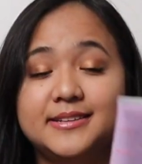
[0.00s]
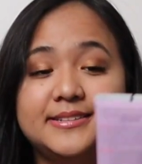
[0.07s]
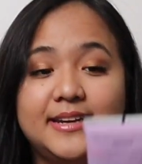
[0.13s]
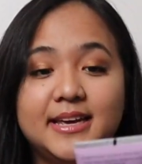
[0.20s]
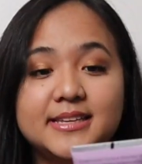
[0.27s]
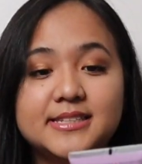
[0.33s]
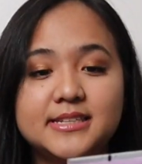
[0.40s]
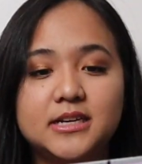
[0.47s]

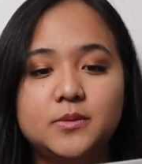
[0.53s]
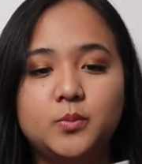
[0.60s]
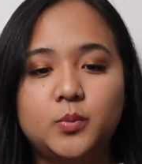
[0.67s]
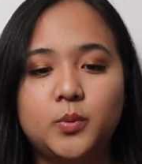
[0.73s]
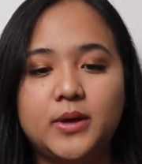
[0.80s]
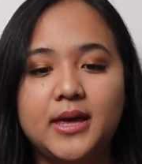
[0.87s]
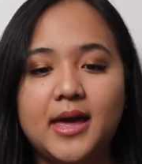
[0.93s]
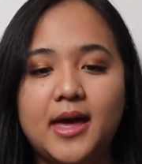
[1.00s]
next up
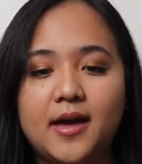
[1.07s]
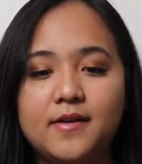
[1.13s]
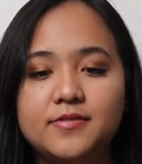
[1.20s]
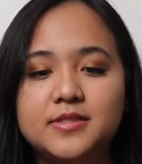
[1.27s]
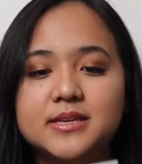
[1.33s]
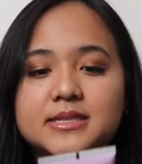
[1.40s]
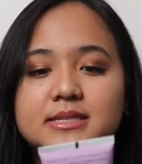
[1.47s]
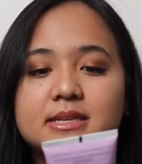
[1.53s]
we have
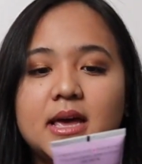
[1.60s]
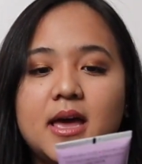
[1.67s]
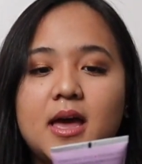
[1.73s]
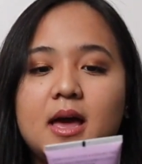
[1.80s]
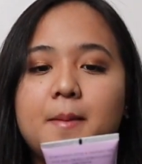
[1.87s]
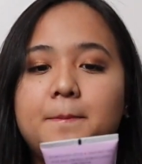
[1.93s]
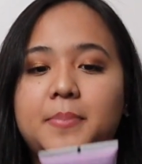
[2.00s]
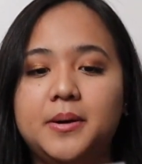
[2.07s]
this
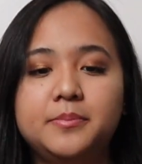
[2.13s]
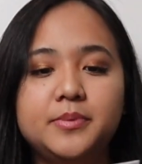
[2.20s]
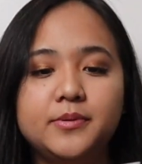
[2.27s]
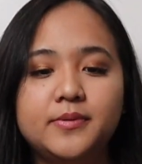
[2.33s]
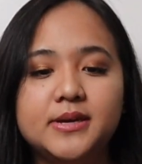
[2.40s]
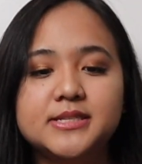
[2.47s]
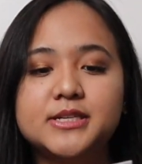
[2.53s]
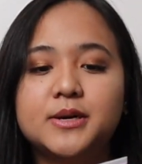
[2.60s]
Bump
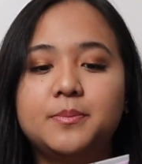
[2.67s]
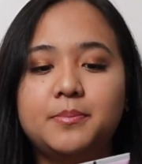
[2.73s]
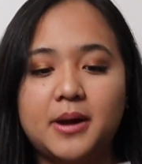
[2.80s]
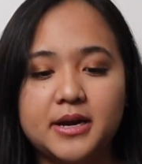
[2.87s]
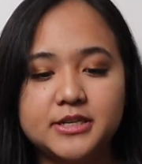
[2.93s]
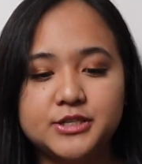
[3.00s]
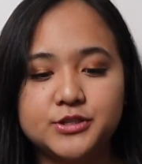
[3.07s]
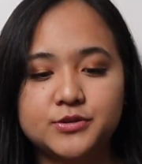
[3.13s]
Eraser
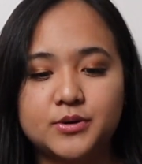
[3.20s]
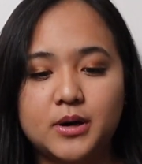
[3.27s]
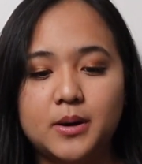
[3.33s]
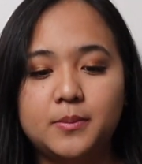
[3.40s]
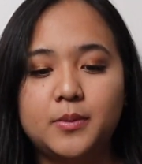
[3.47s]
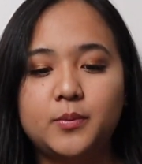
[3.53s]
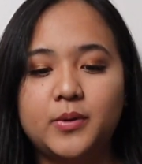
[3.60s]
Body Scrub